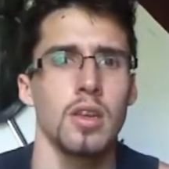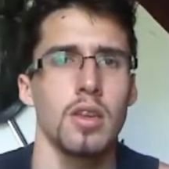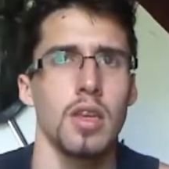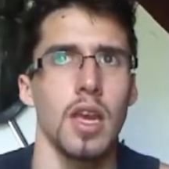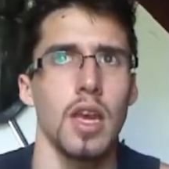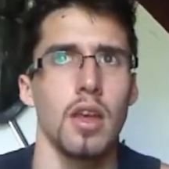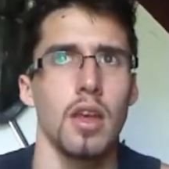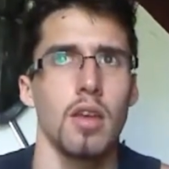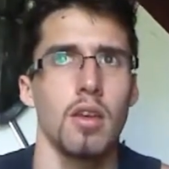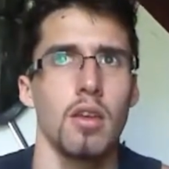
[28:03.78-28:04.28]

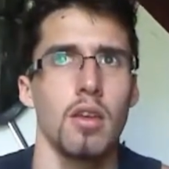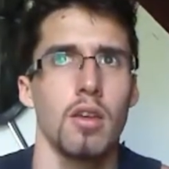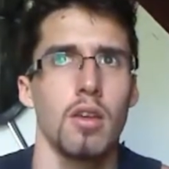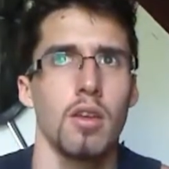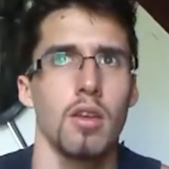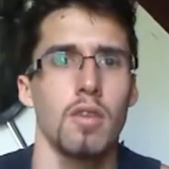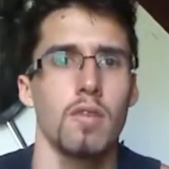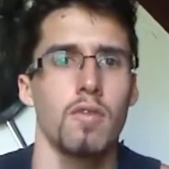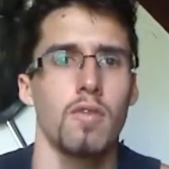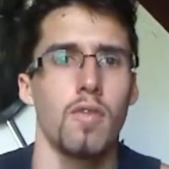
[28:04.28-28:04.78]
Yeah,
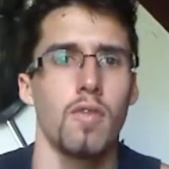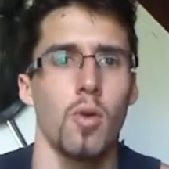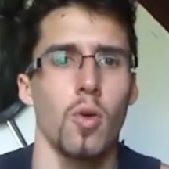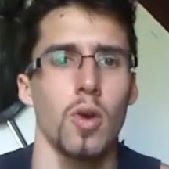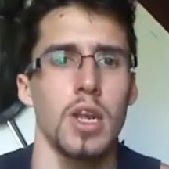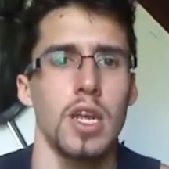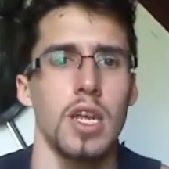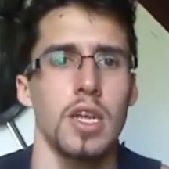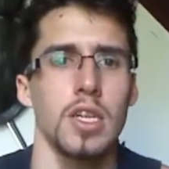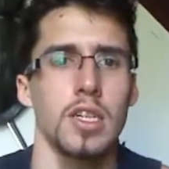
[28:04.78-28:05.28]

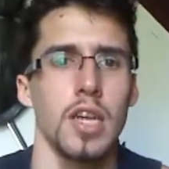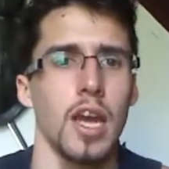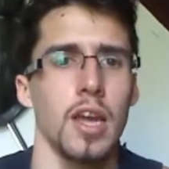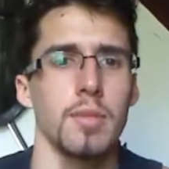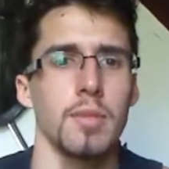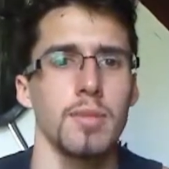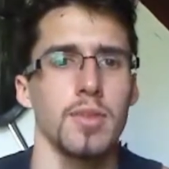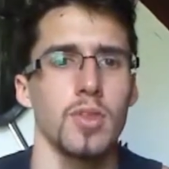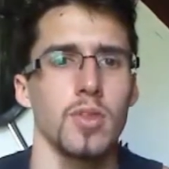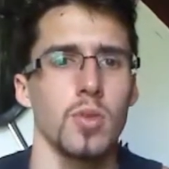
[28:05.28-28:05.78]
40
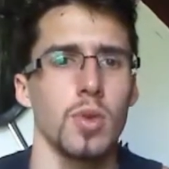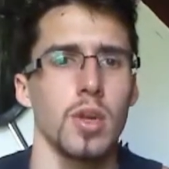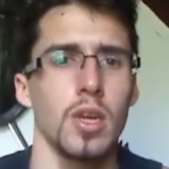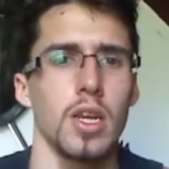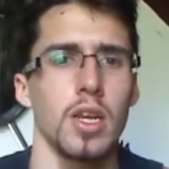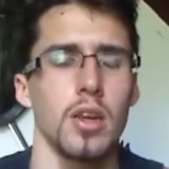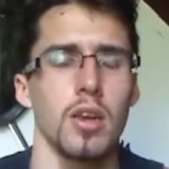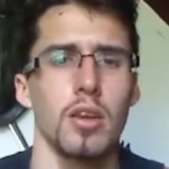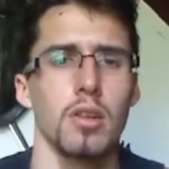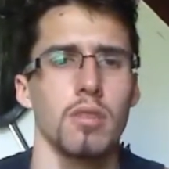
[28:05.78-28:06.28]
times
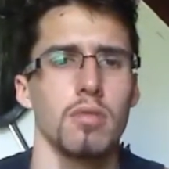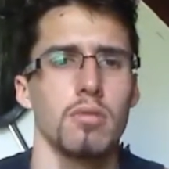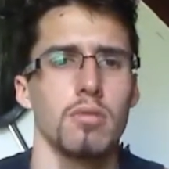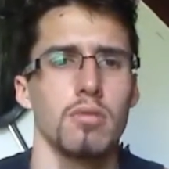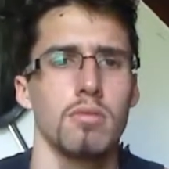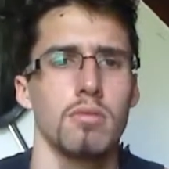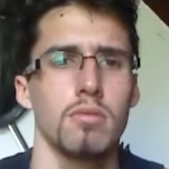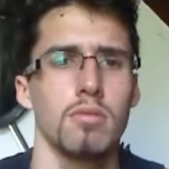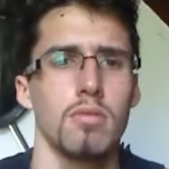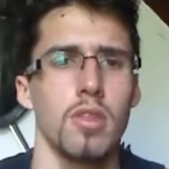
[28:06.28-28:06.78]
3, or
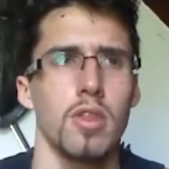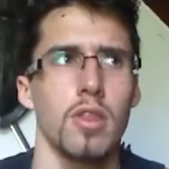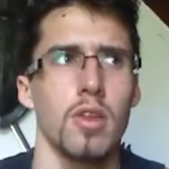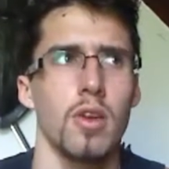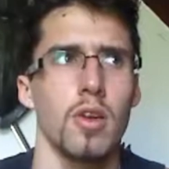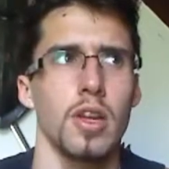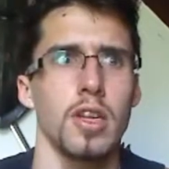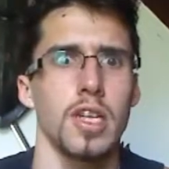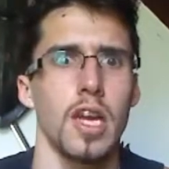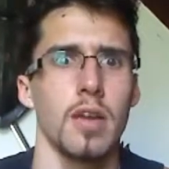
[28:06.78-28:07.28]

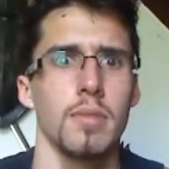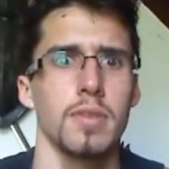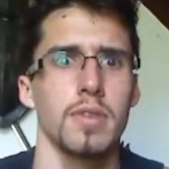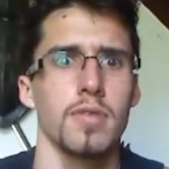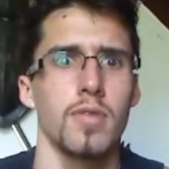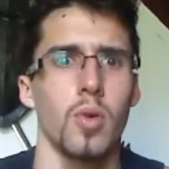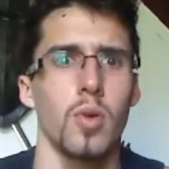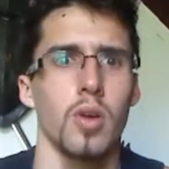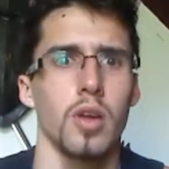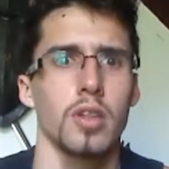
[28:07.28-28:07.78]
30 times
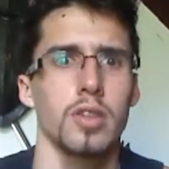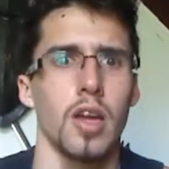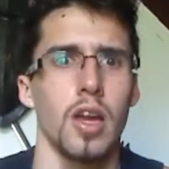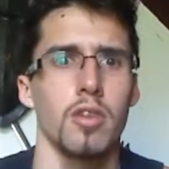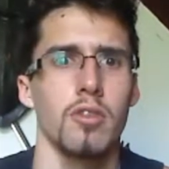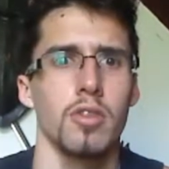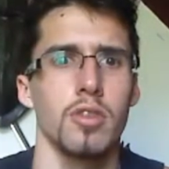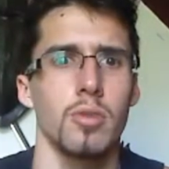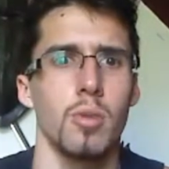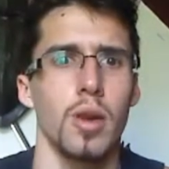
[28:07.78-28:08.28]
4 is
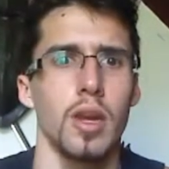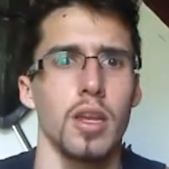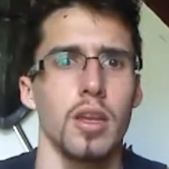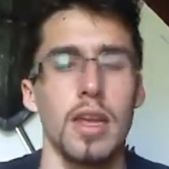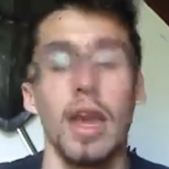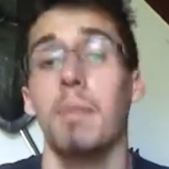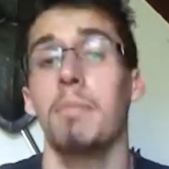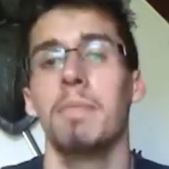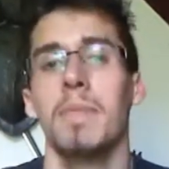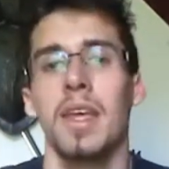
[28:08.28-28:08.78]
120.
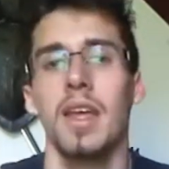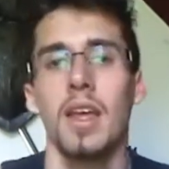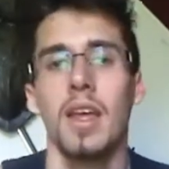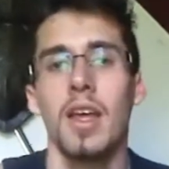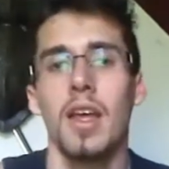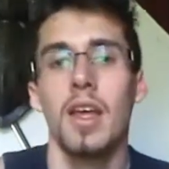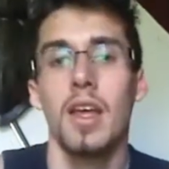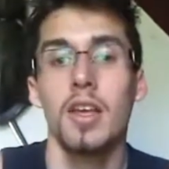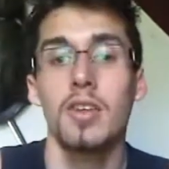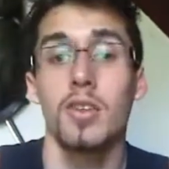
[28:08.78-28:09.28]
Yeah,
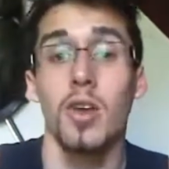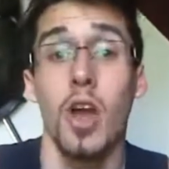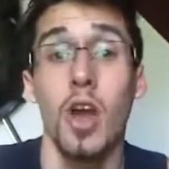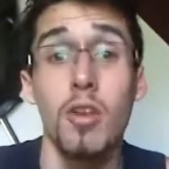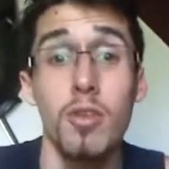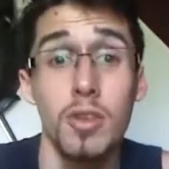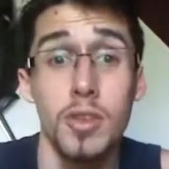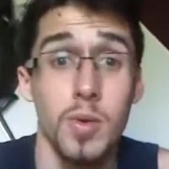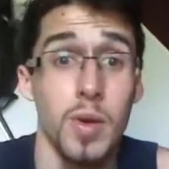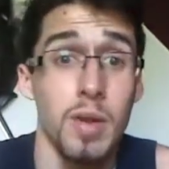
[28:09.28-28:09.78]
so
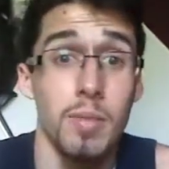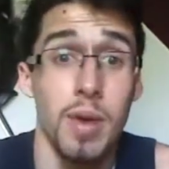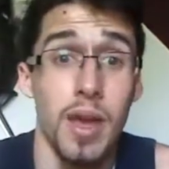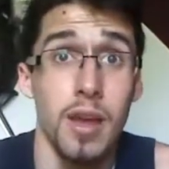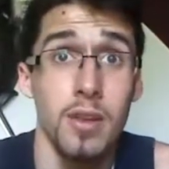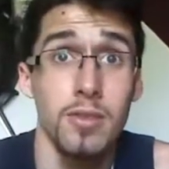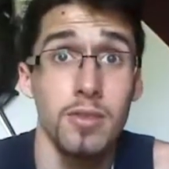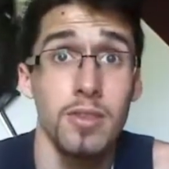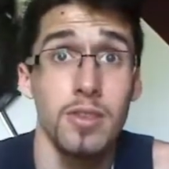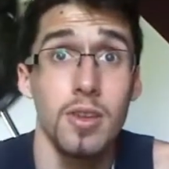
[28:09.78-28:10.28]

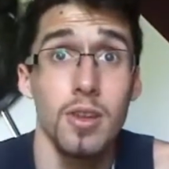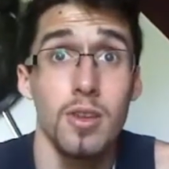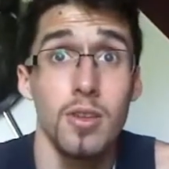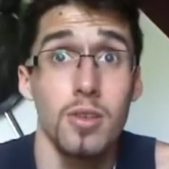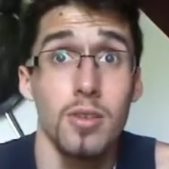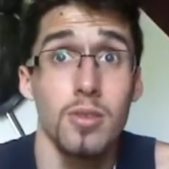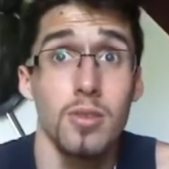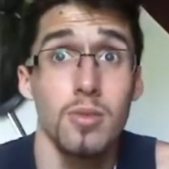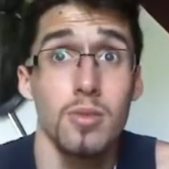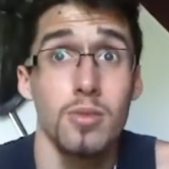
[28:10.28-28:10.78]
£120.
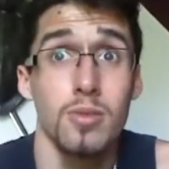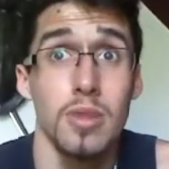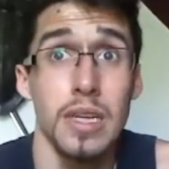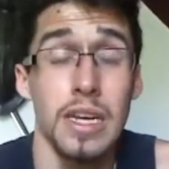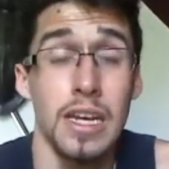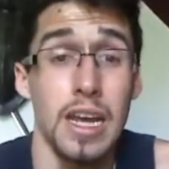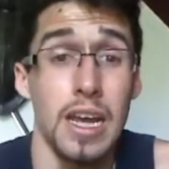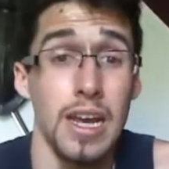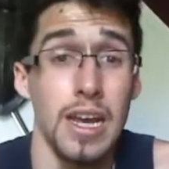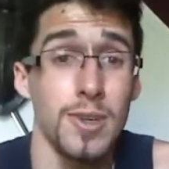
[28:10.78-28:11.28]
So
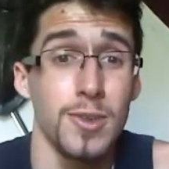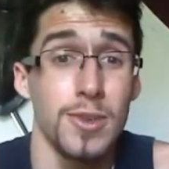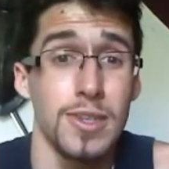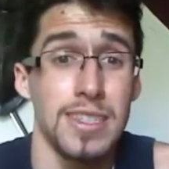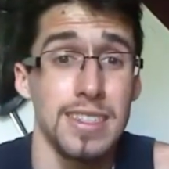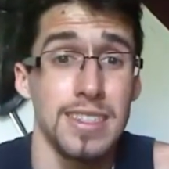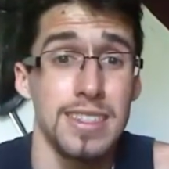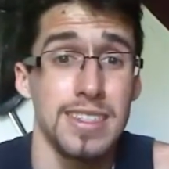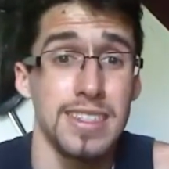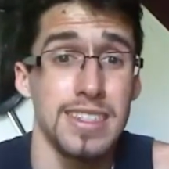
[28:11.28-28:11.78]
like
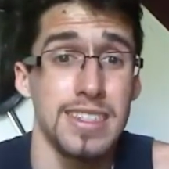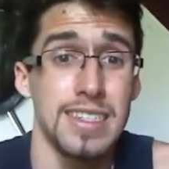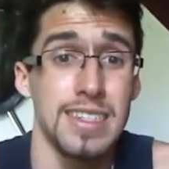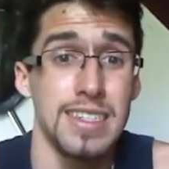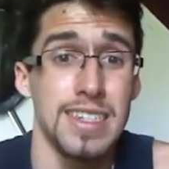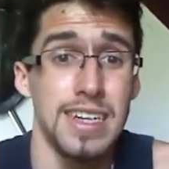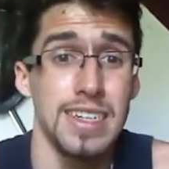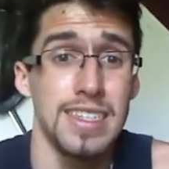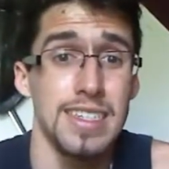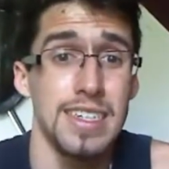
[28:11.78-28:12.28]

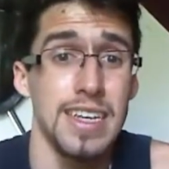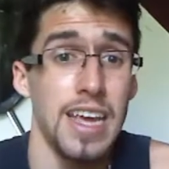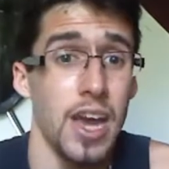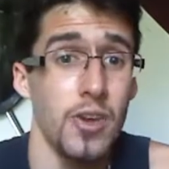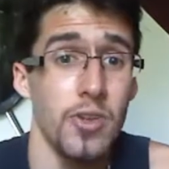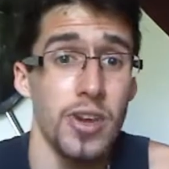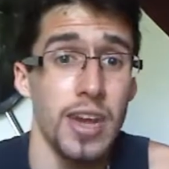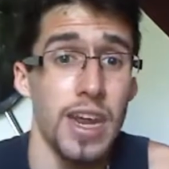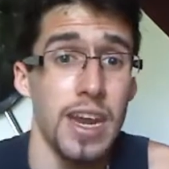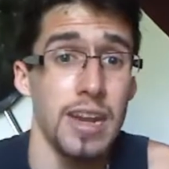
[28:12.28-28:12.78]
160,
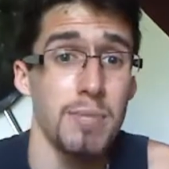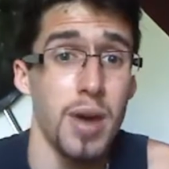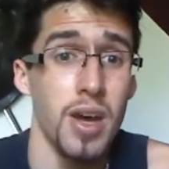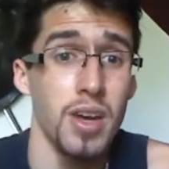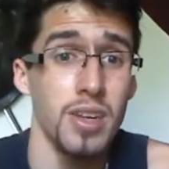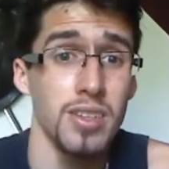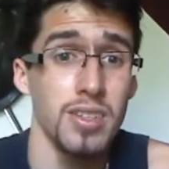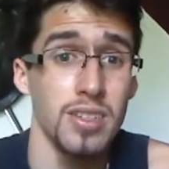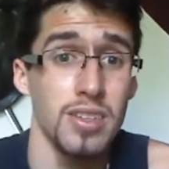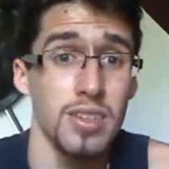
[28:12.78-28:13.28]
180
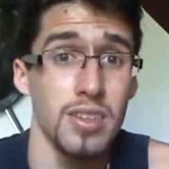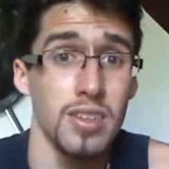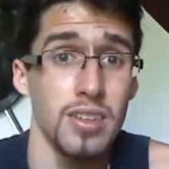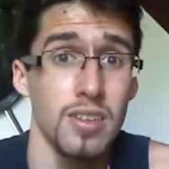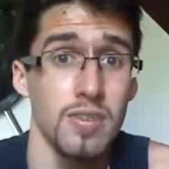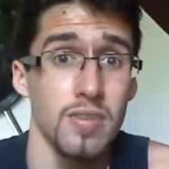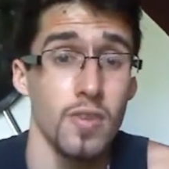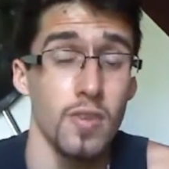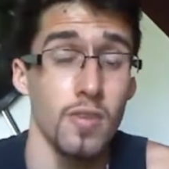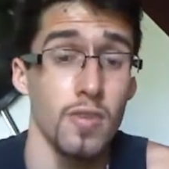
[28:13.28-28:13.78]
bucks
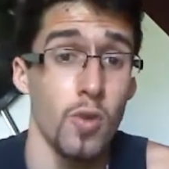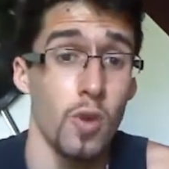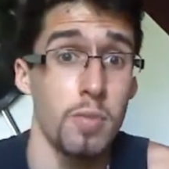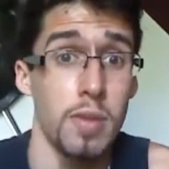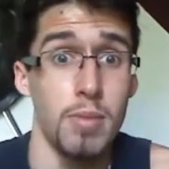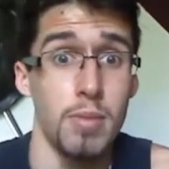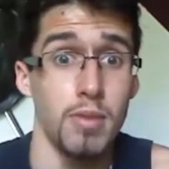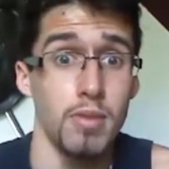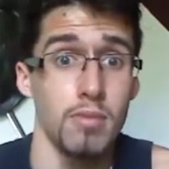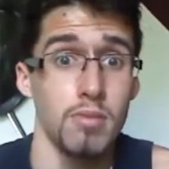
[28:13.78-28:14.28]
for 4
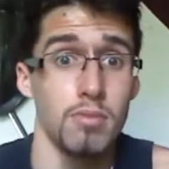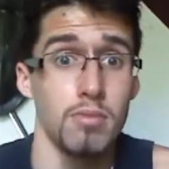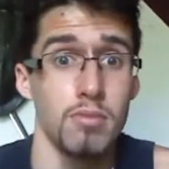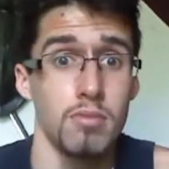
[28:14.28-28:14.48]
people